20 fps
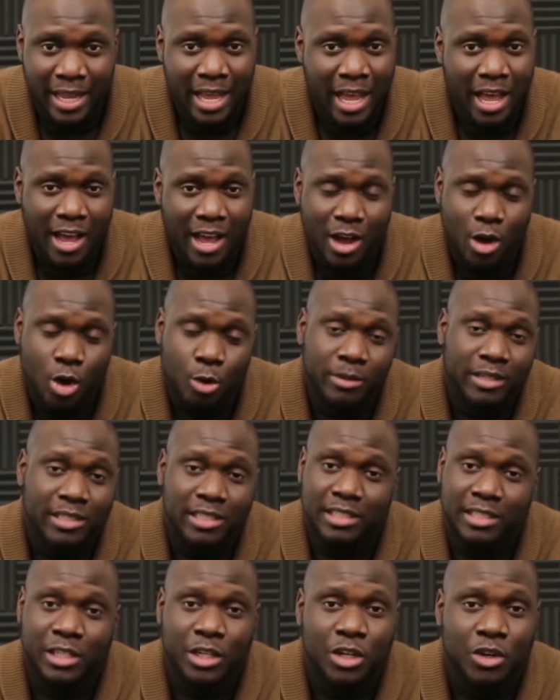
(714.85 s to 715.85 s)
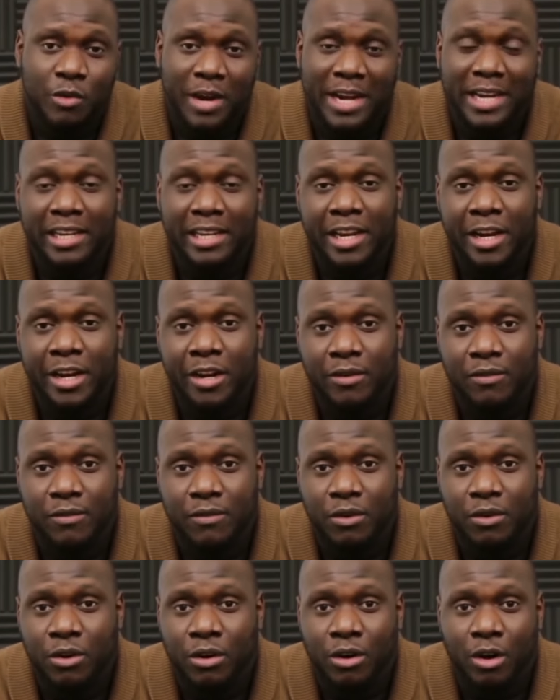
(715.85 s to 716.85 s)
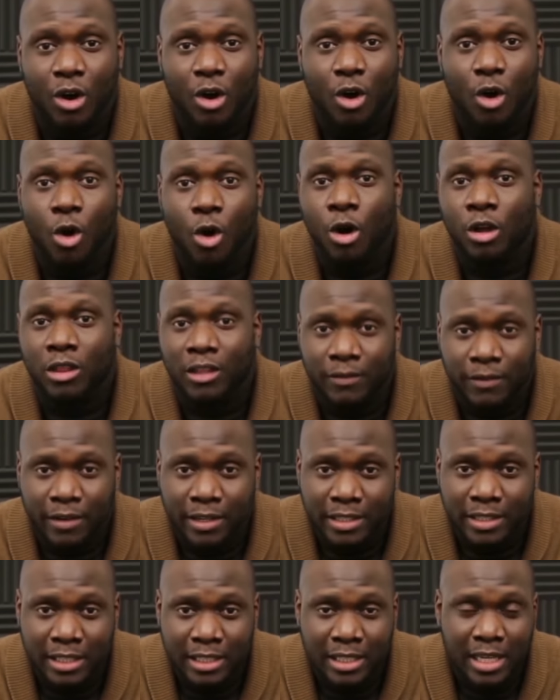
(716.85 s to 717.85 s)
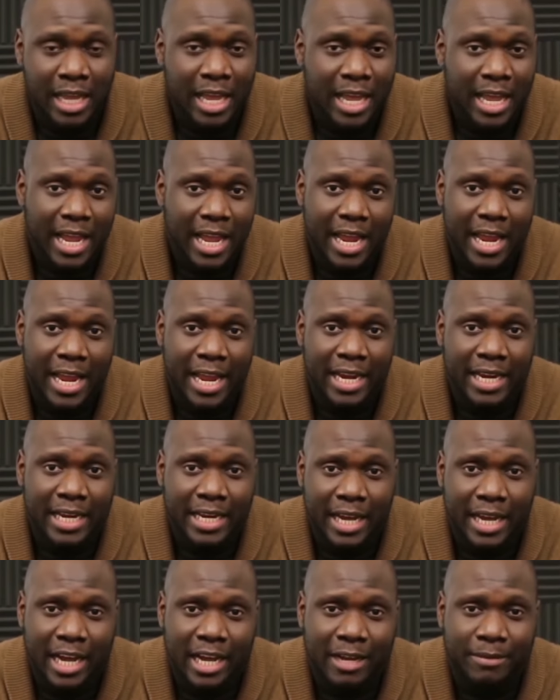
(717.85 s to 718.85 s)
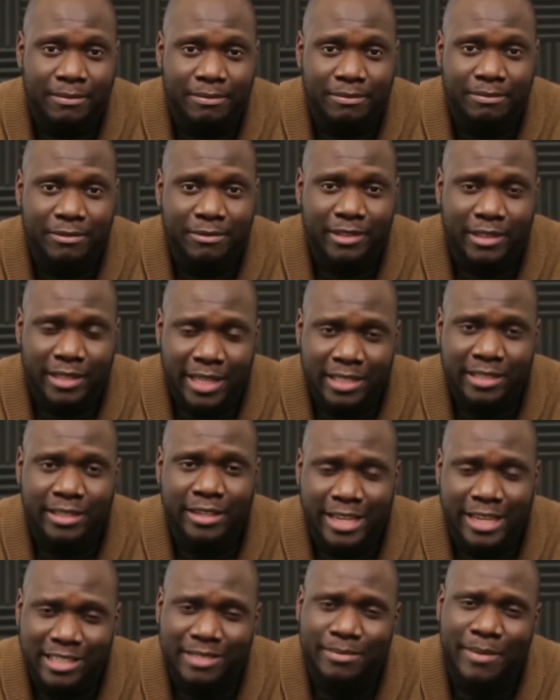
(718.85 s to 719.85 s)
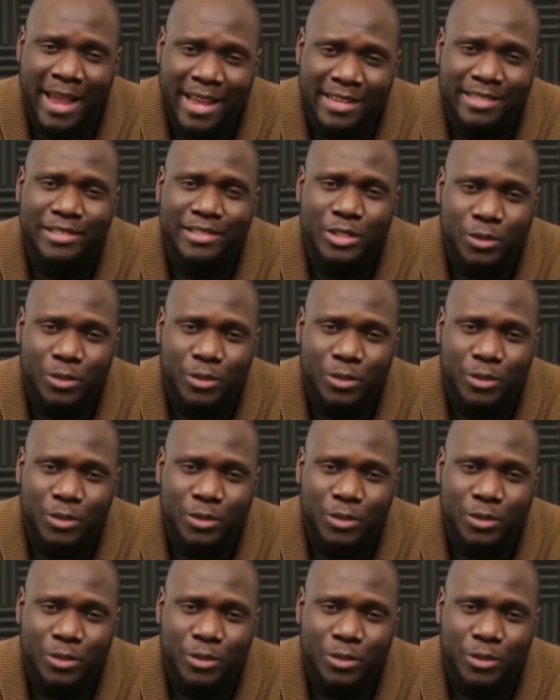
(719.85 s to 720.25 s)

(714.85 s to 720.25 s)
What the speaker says: I hope this is a great year for all of us, and let's kick some ass in